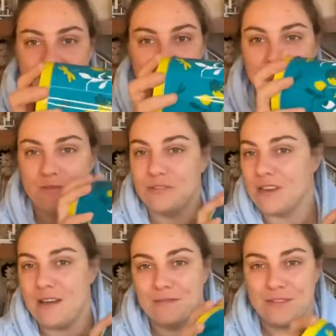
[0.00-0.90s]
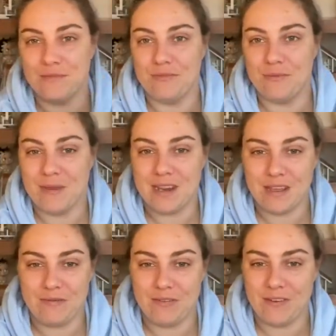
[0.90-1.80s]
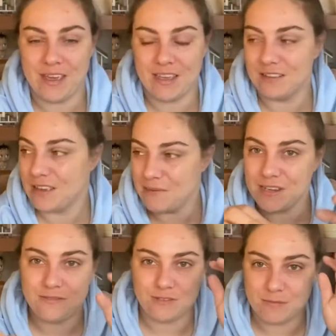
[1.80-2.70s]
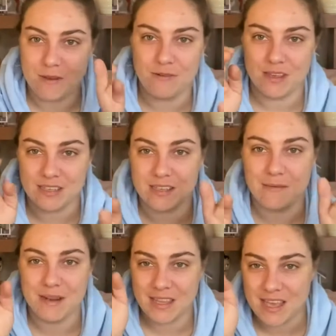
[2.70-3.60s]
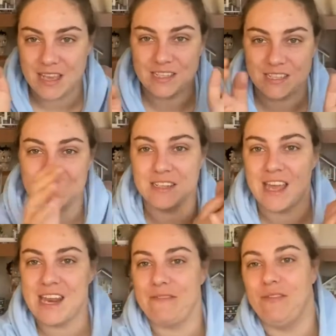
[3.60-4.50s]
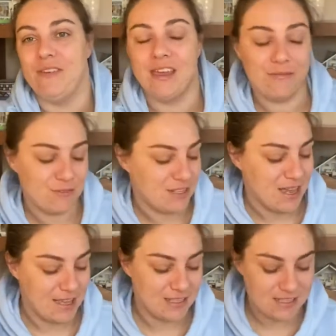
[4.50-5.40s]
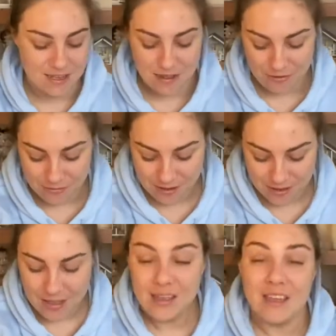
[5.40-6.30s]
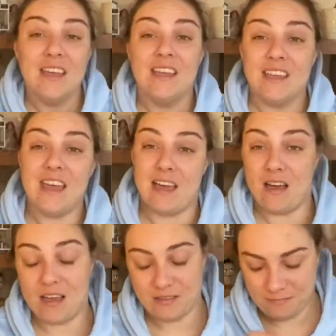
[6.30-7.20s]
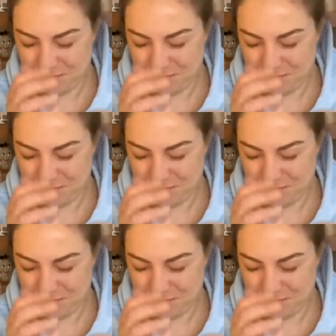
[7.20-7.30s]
She'll look after them for me and everything. Make sure Samara gets her medication and everything every day. So yeah, I